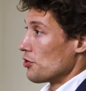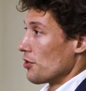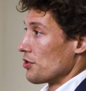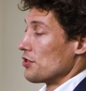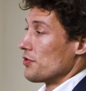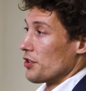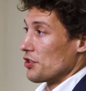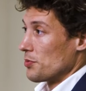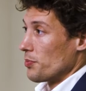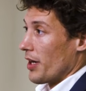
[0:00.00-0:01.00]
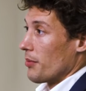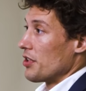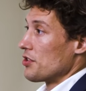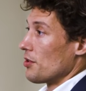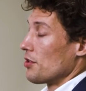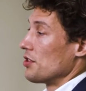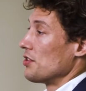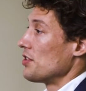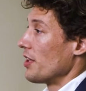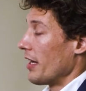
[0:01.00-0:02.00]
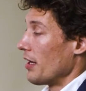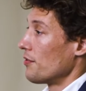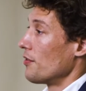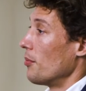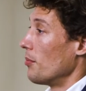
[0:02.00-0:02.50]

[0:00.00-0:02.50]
sources versus primary sources have